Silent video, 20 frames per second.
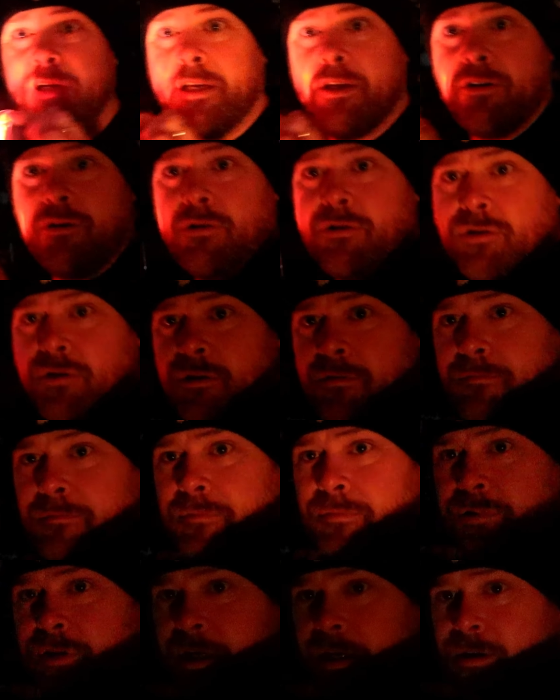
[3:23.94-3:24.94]
awesome.
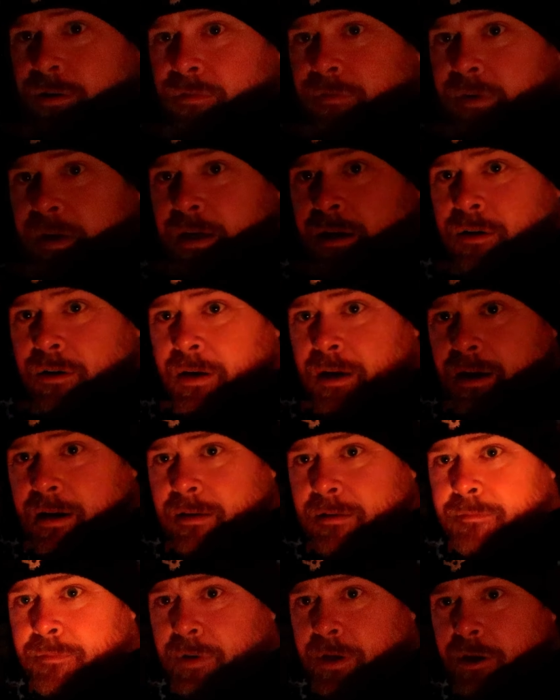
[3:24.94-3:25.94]
Sign over there, look at
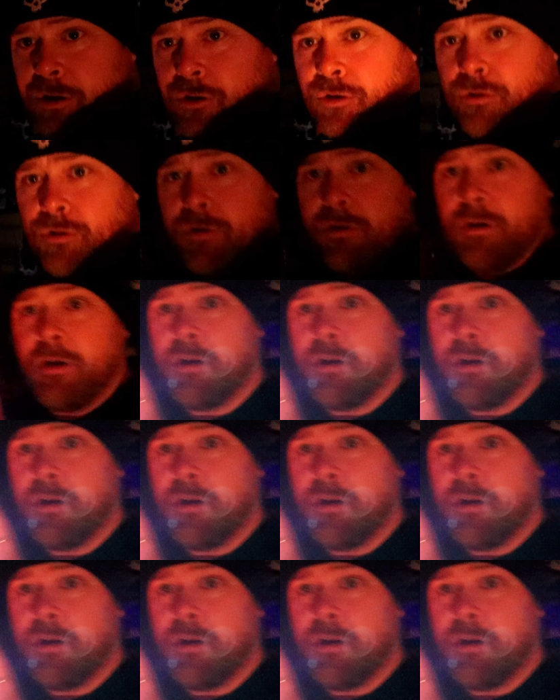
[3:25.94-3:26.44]
that. Pretty cool.